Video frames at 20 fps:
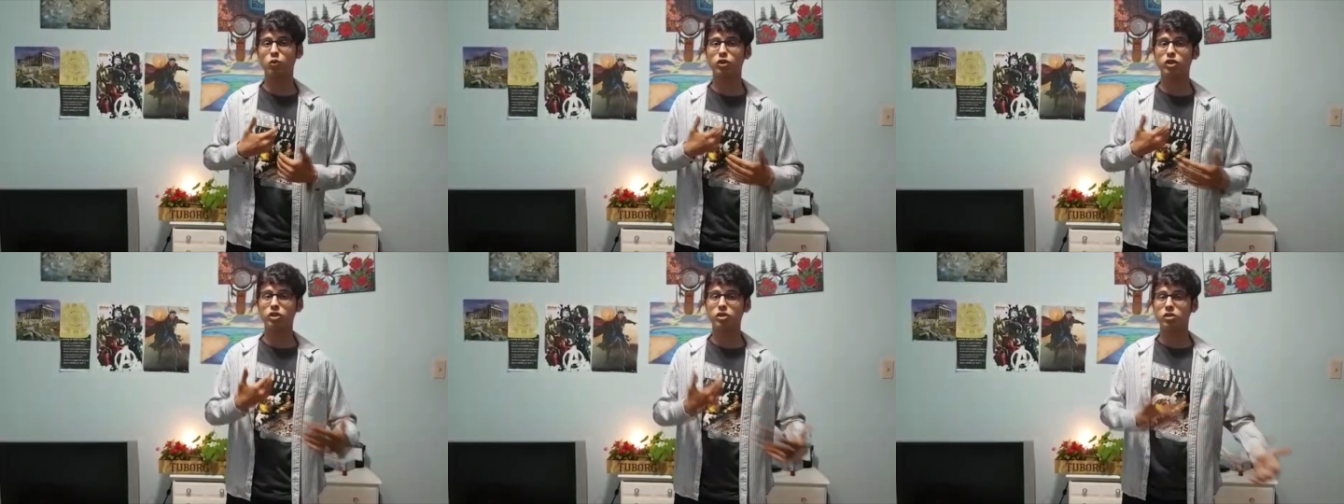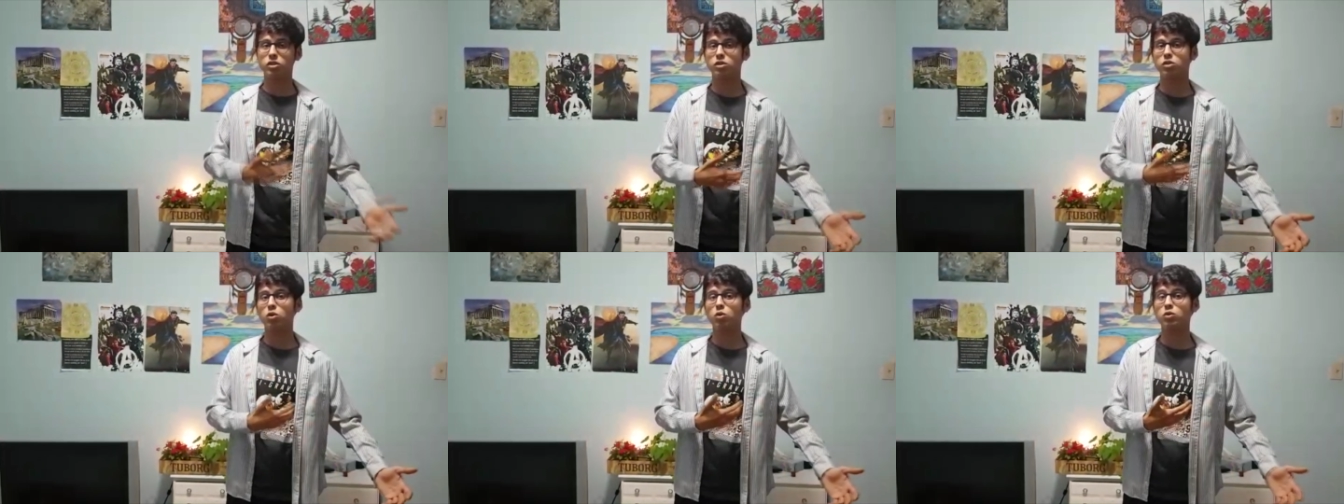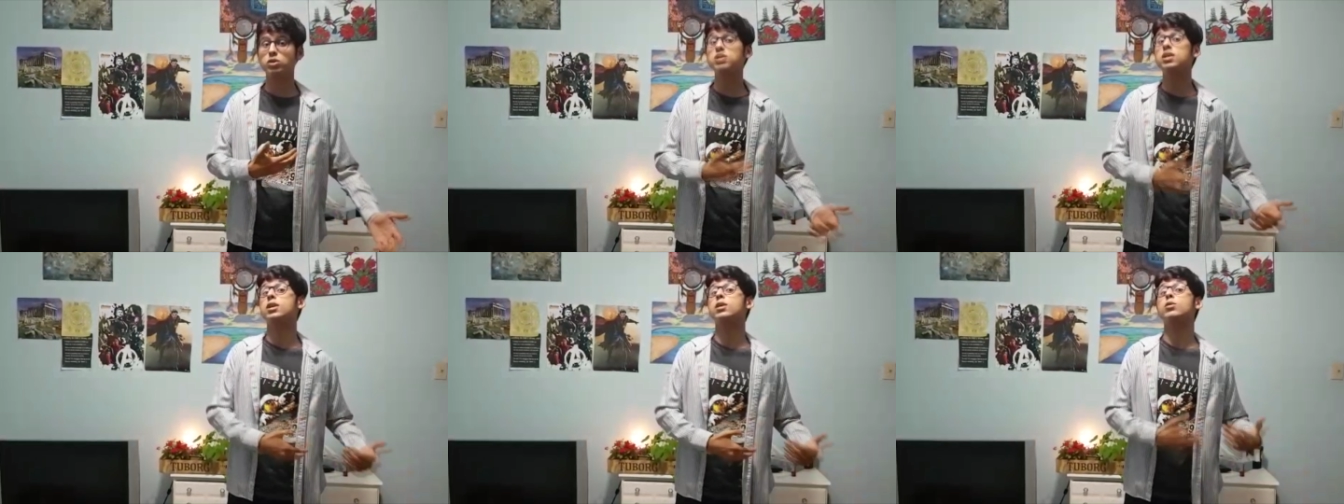which is
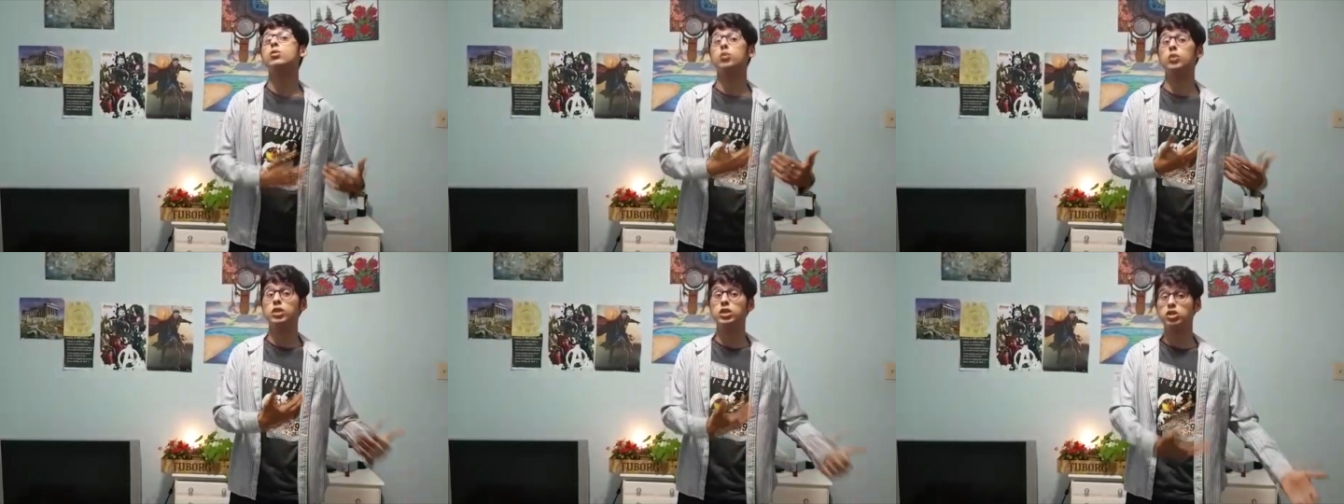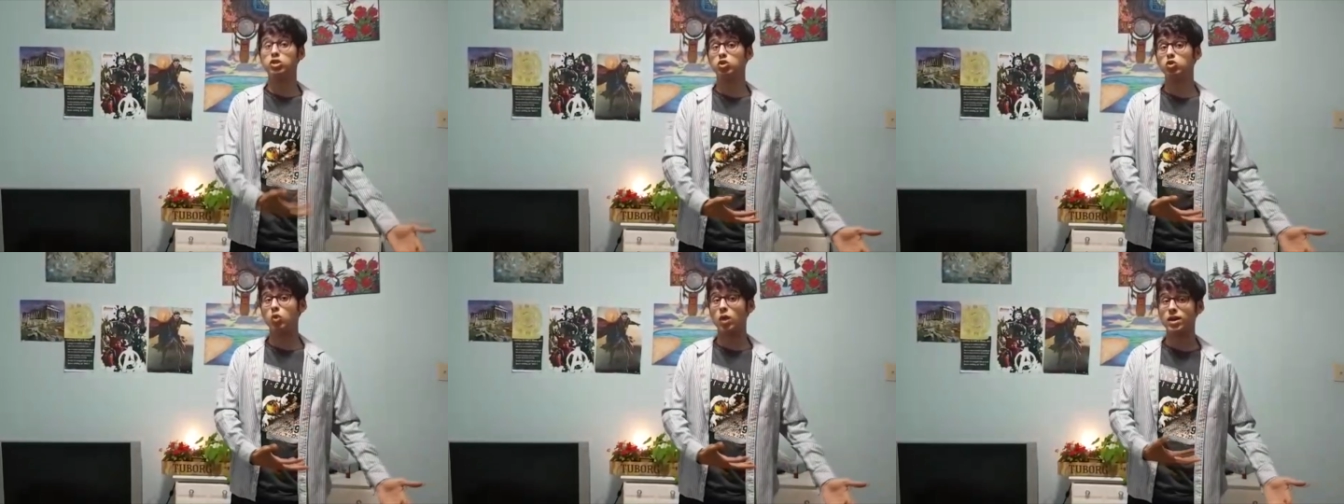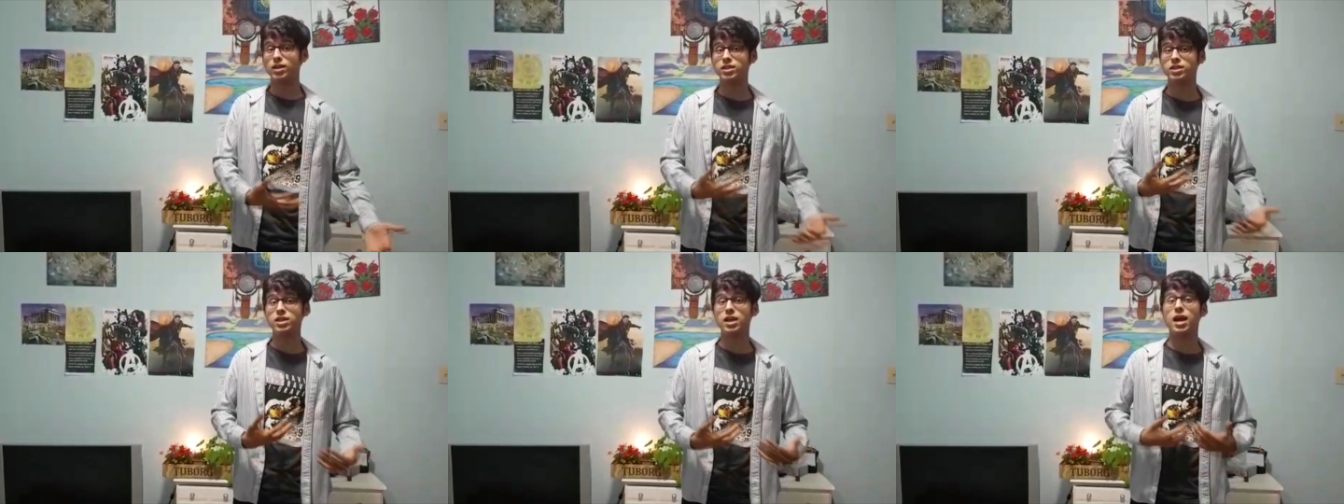associated with
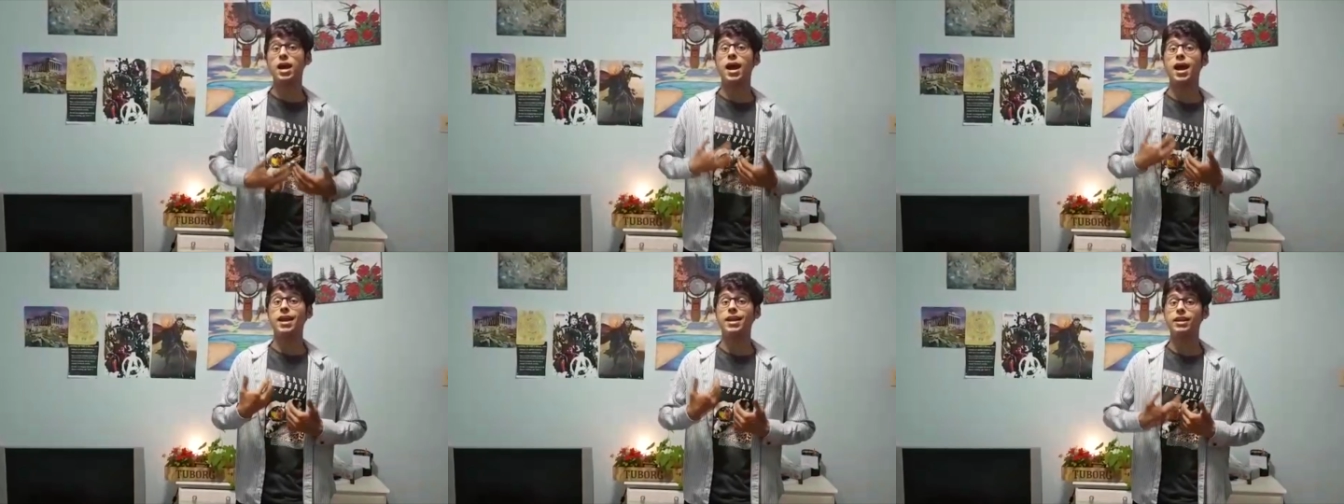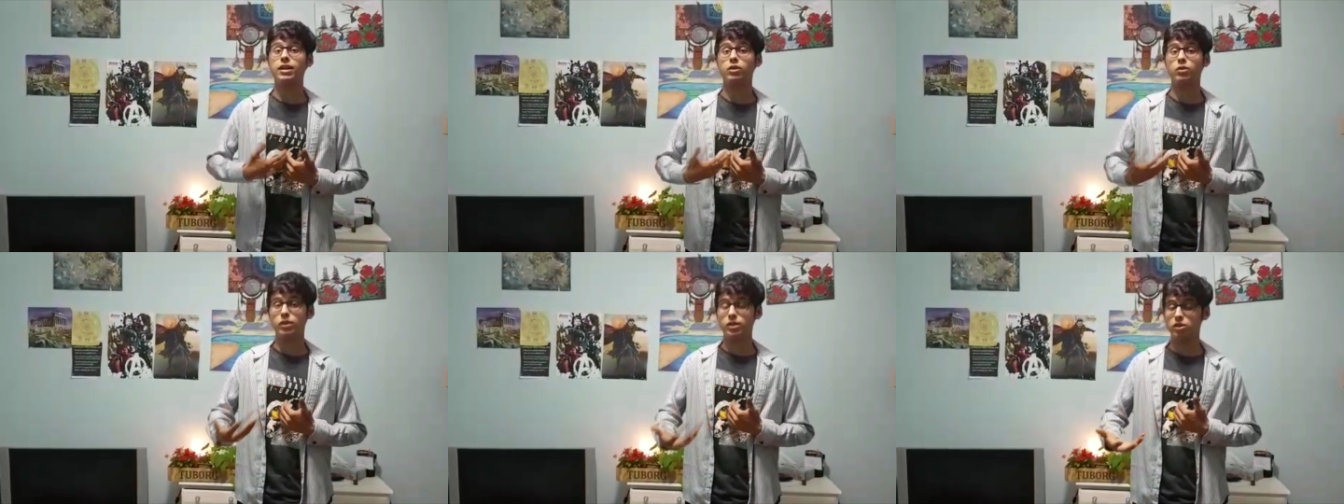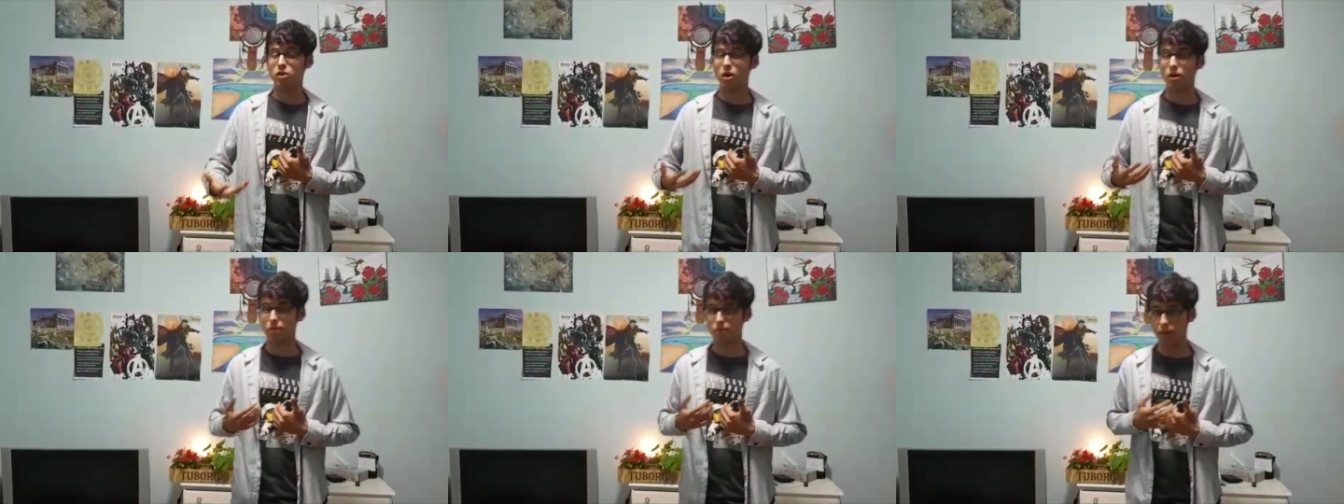stress and
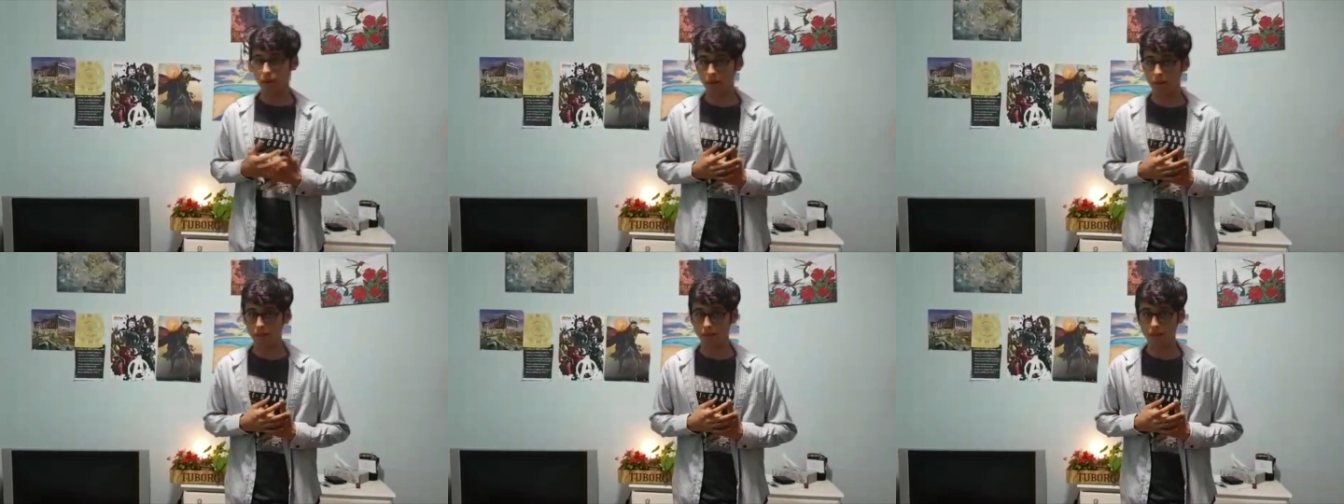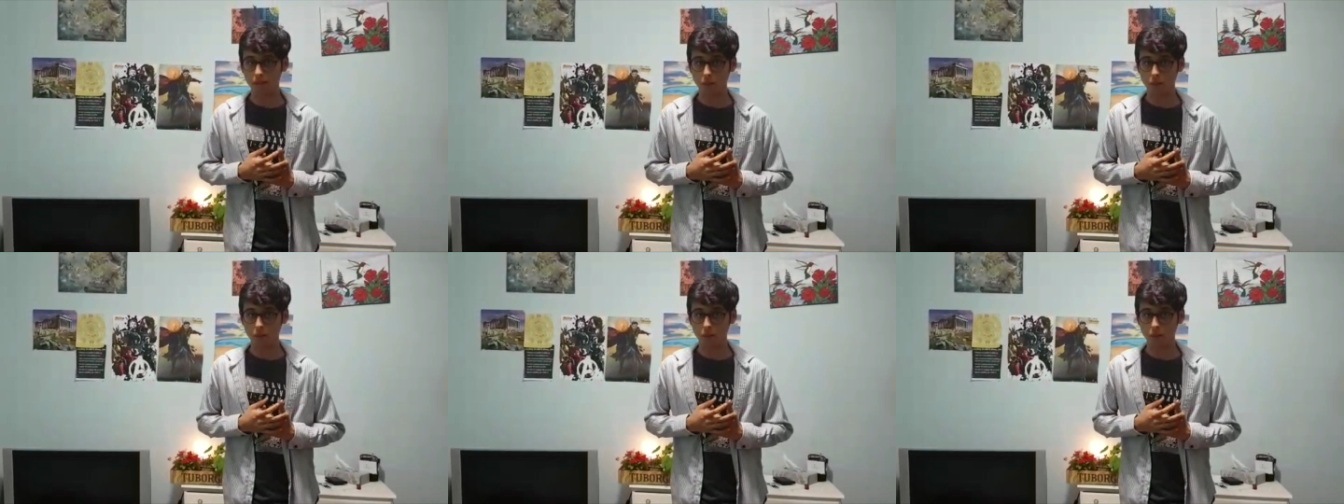increased heartbeat.